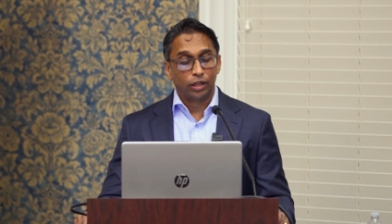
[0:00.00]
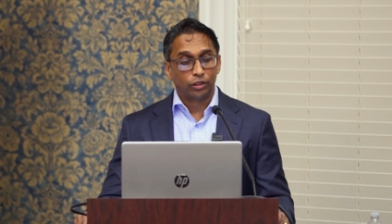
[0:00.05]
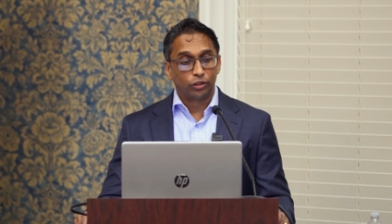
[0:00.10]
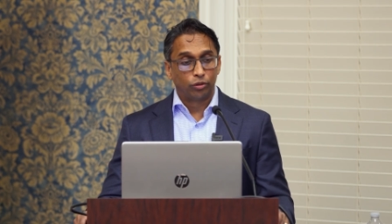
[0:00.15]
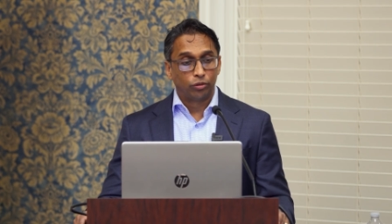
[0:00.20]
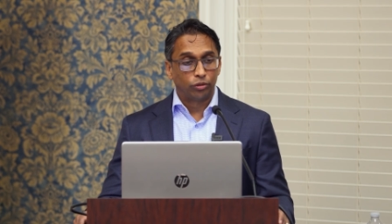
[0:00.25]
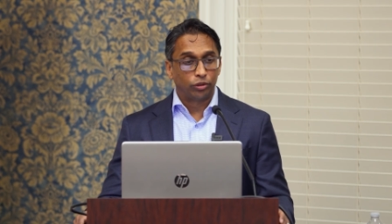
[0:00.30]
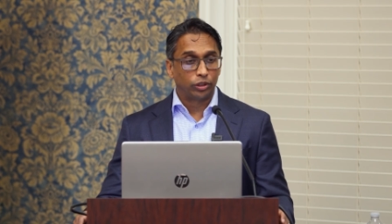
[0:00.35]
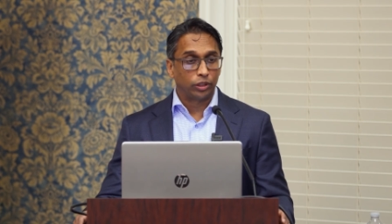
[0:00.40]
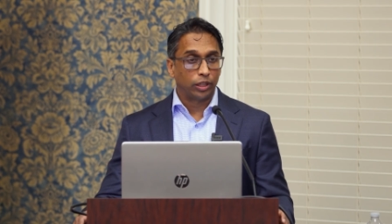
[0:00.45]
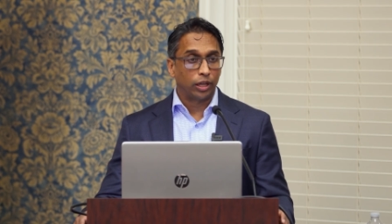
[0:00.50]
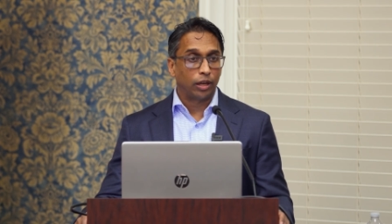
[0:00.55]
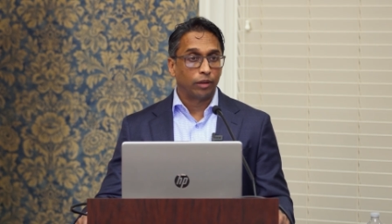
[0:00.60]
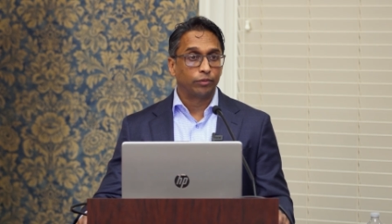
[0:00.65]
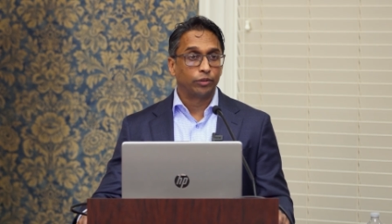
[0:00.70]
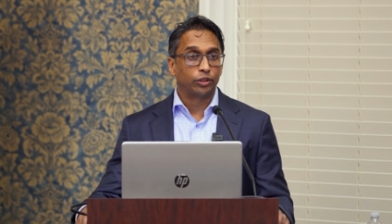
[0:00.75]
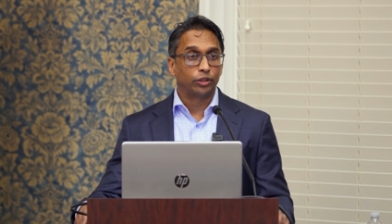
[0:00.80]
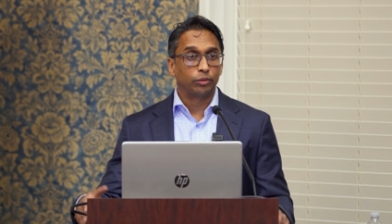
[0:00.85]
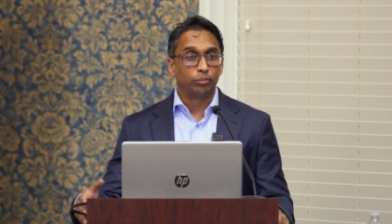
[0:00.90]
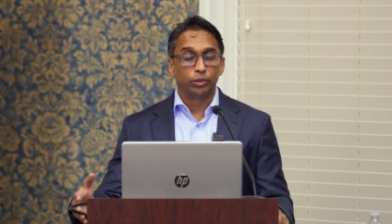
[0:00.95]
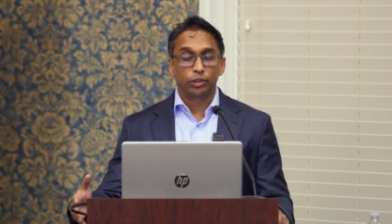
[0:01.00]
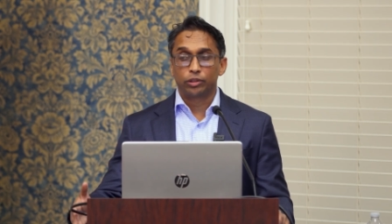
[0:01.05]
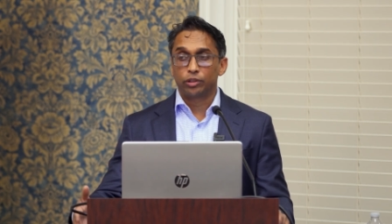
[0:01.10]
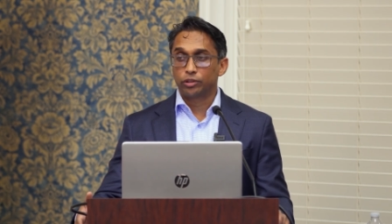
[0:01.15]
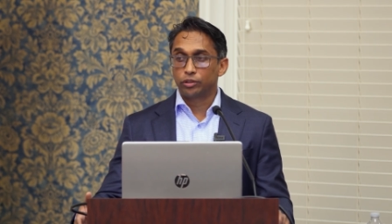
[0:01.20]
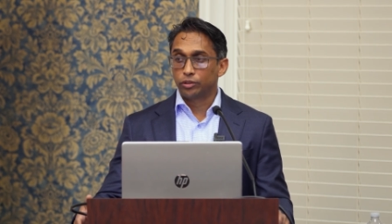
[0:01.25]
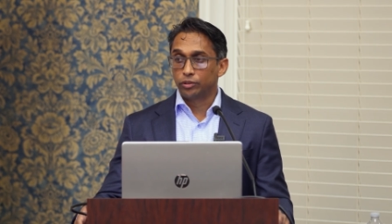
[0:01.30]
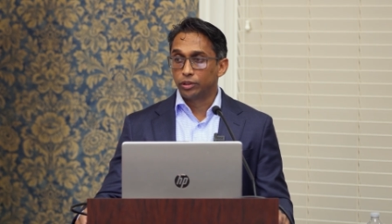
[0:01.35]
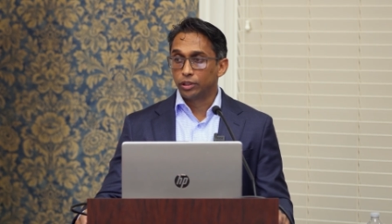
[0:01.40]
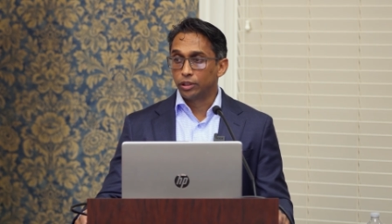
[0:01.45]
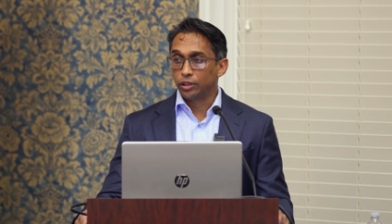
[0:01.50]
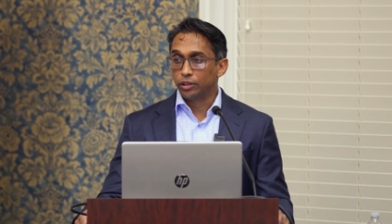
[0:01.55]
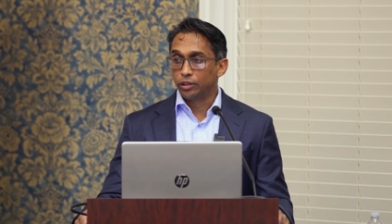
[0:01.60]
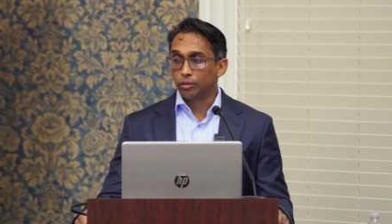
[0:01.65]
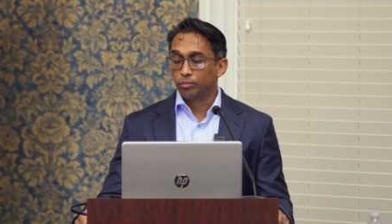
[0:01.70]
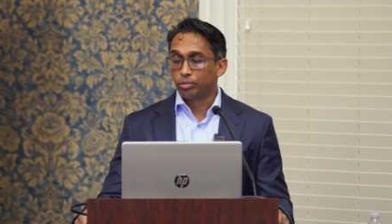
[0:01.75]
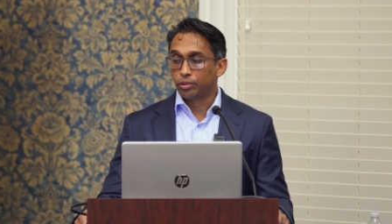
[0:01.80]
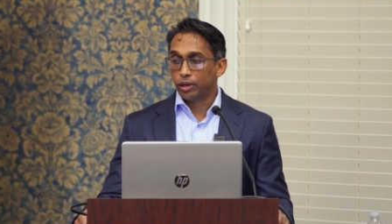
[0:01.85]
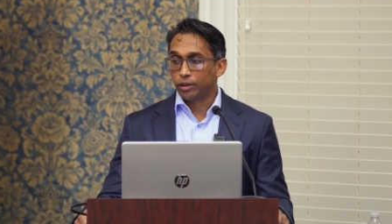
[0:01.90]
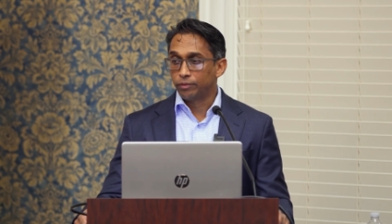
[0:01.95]
Usually, obviously, because of
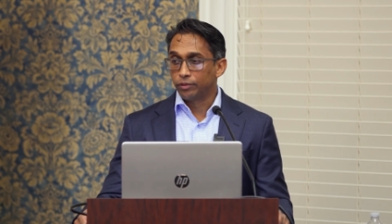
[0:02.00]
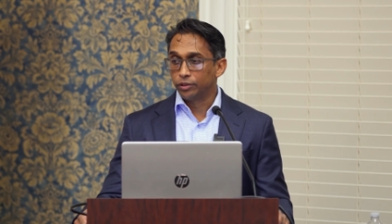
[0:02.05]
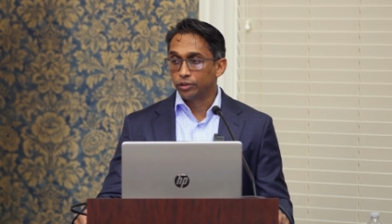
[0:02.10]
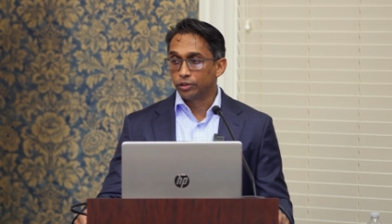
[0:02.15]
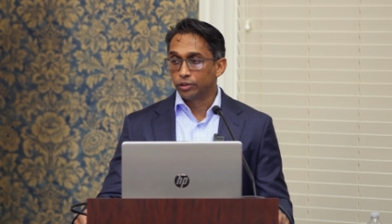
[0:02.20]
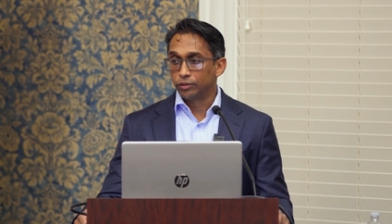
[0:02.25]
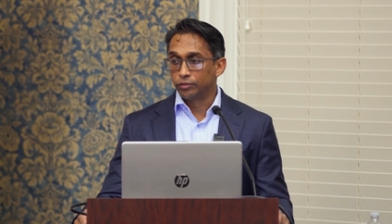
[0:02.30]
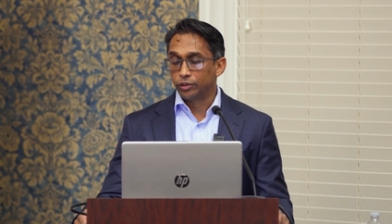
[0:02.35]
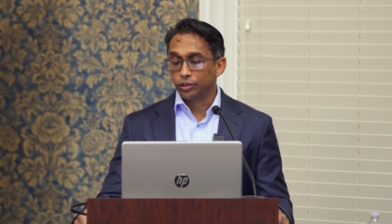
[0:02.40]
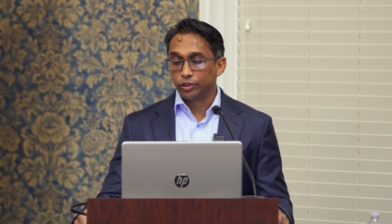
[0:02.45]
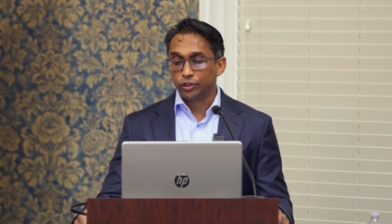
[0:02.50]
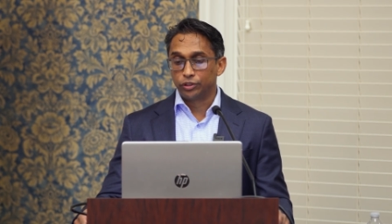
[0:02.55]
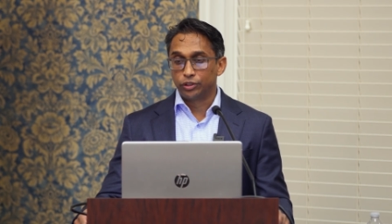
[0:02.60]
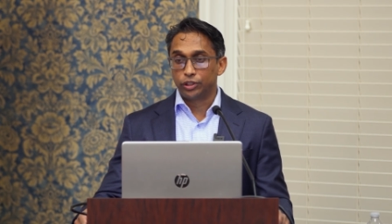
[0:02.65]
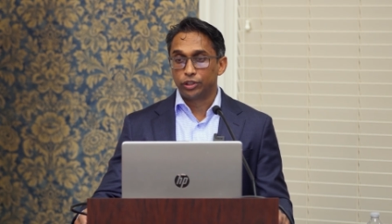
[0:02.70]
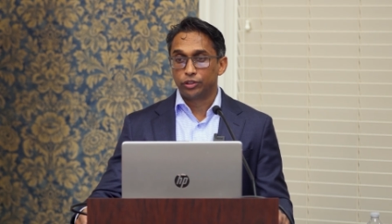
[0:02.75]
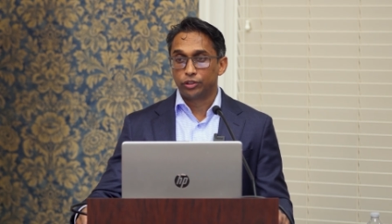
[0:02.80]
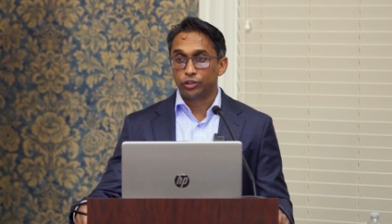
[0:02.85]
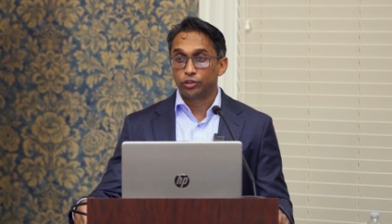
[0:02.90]
the prevalence of the disease,